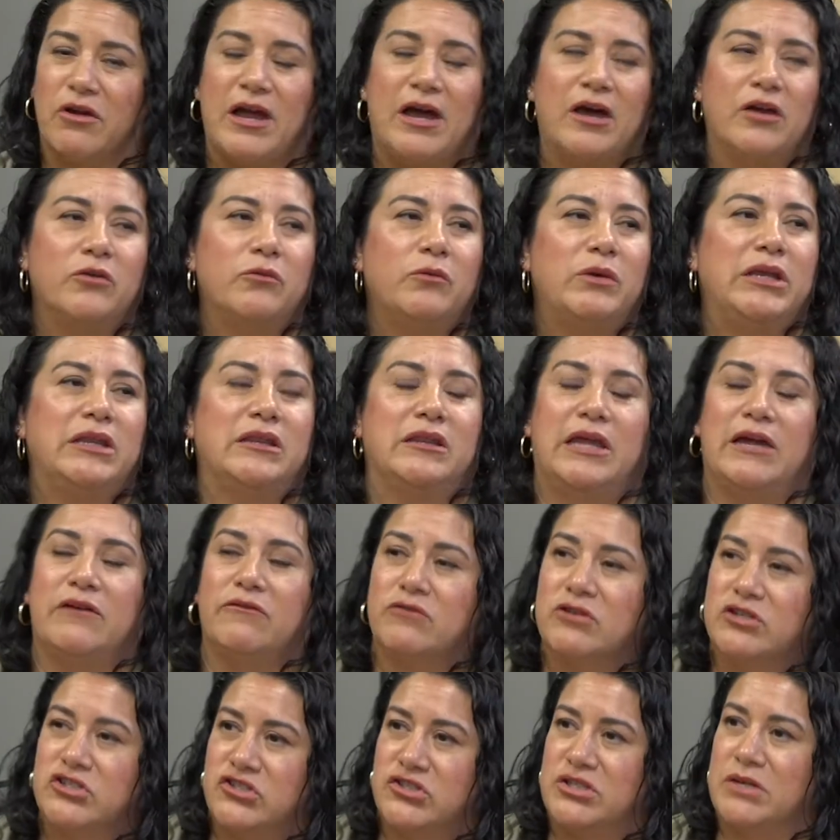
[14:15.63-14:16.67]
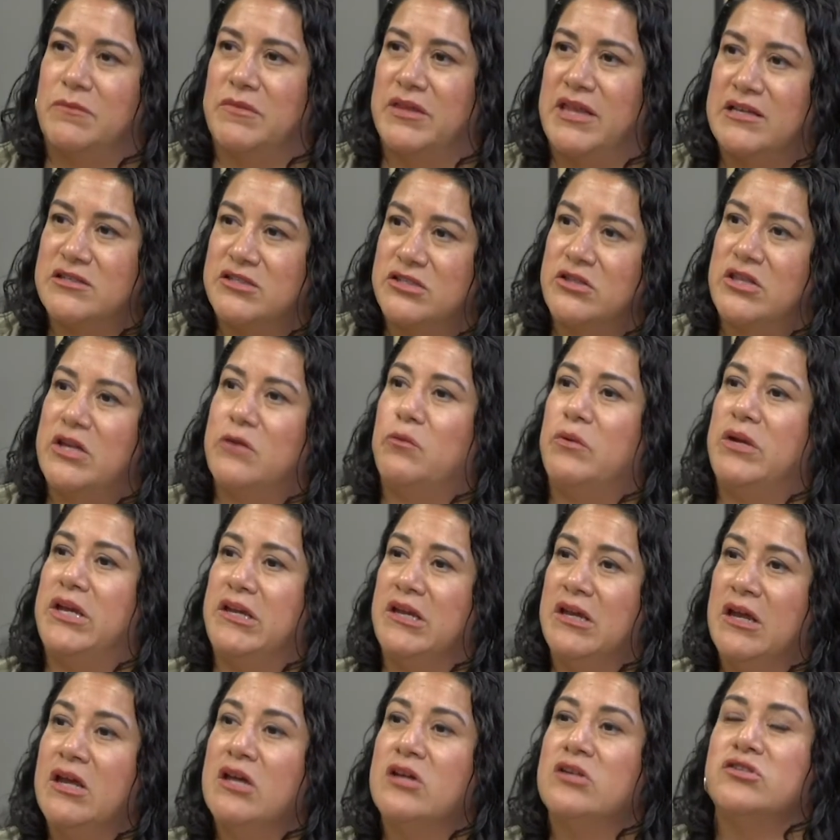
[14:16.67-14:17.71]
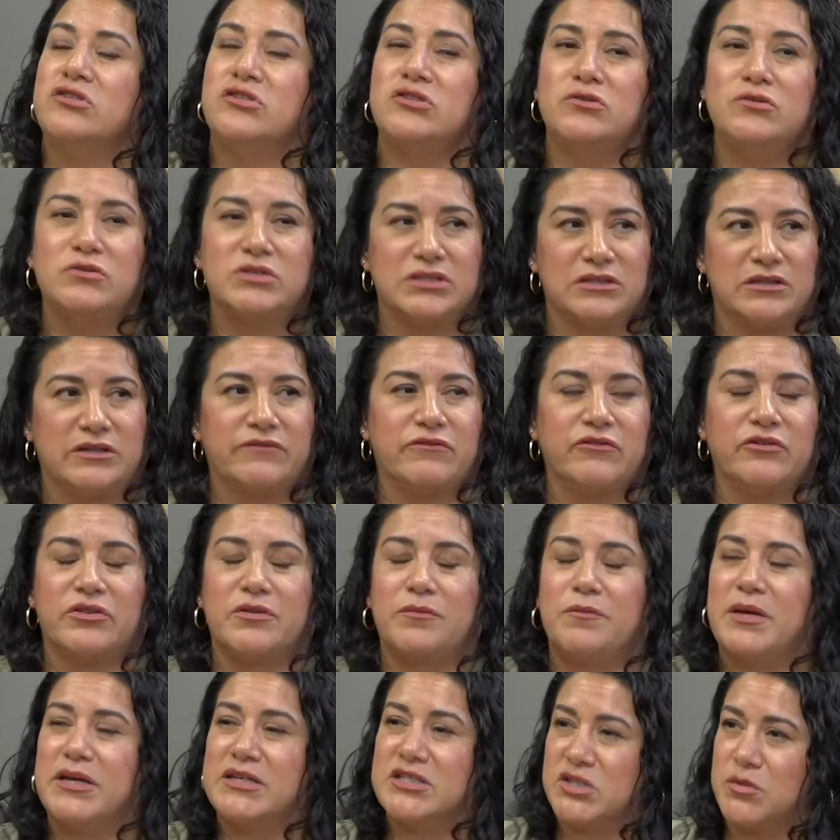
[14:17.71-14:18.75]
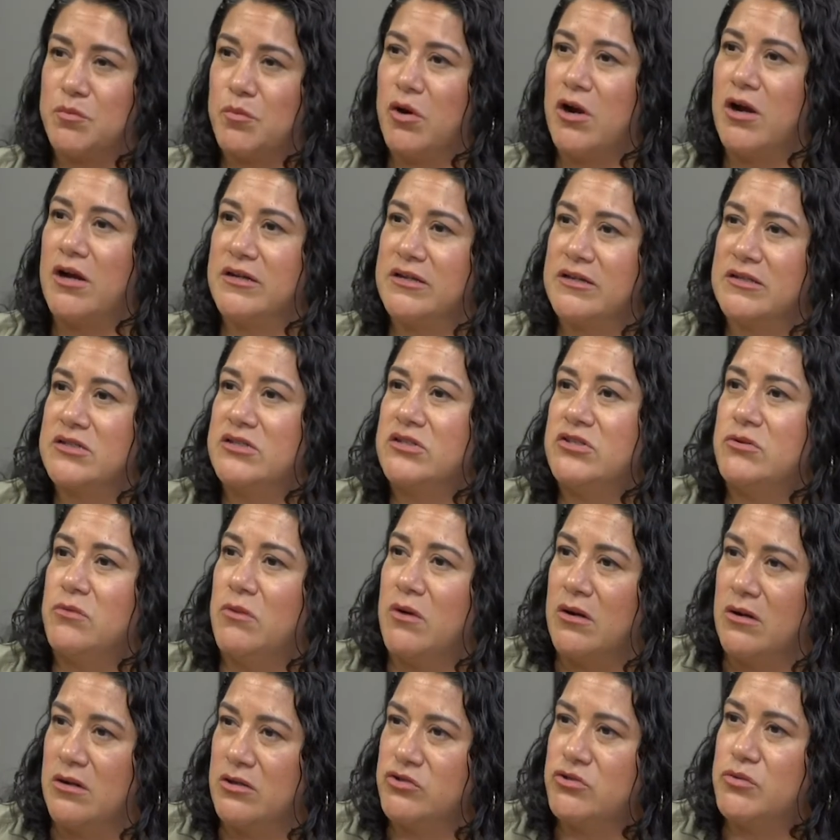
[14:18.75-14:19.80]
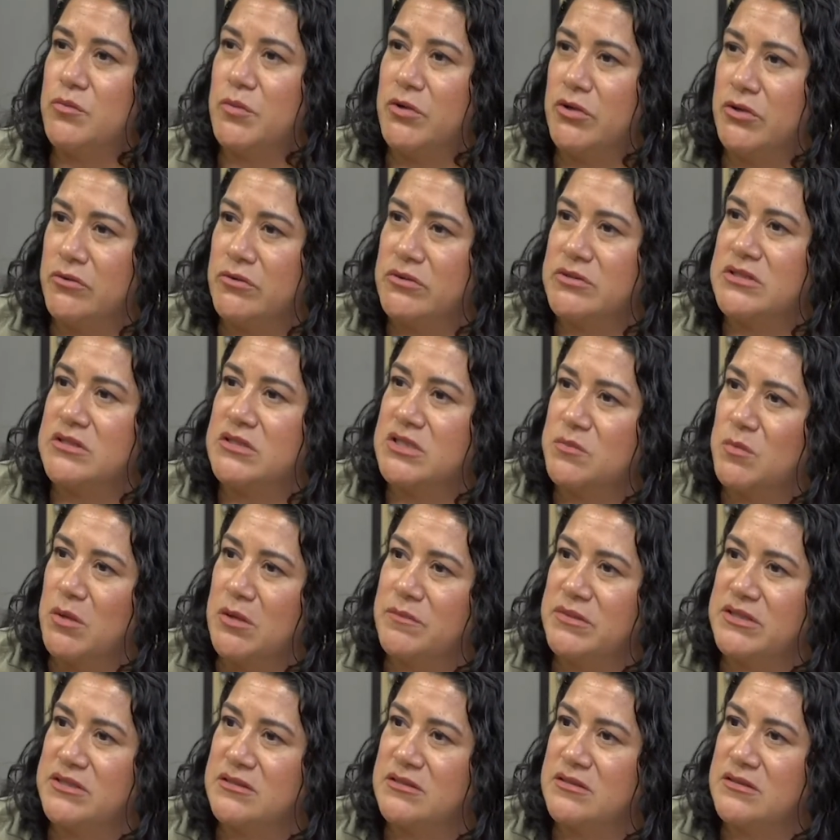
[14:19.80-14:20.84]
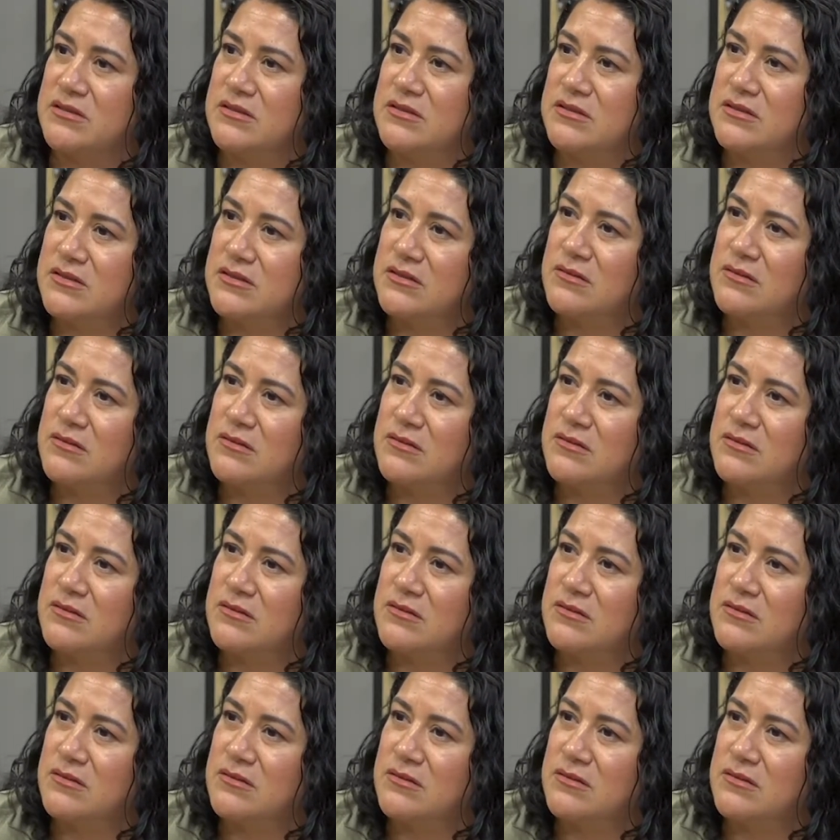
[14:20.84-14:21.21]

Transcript: How do we leverage some of that so that we do deliver the best product to our entrepreneurs and small businesses?